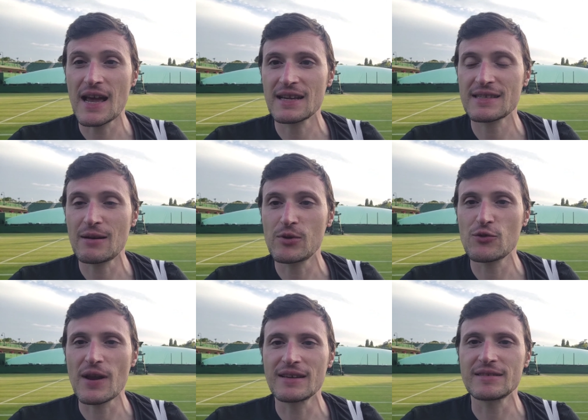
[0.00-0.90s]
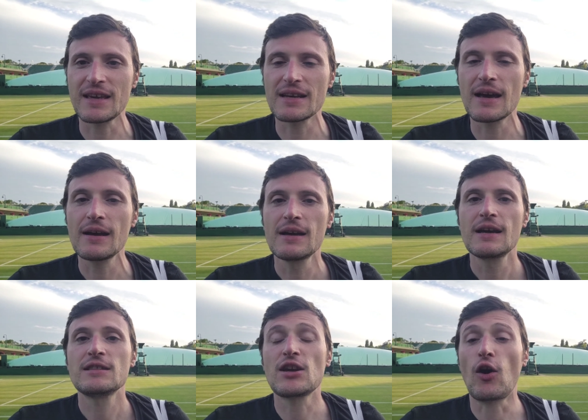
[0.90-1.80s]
SW19. The